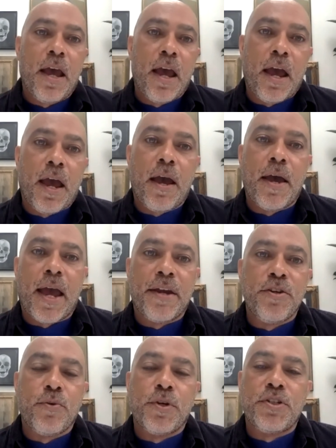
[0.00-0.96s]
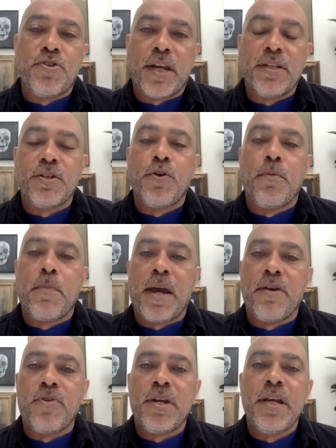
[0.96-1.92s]
and you're trans and
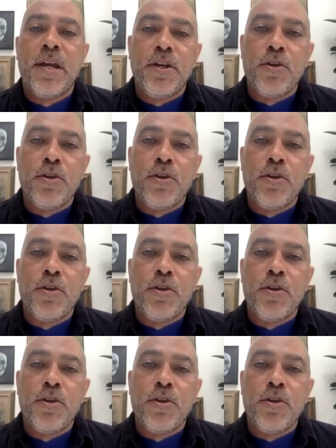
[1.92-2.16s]
non-binary,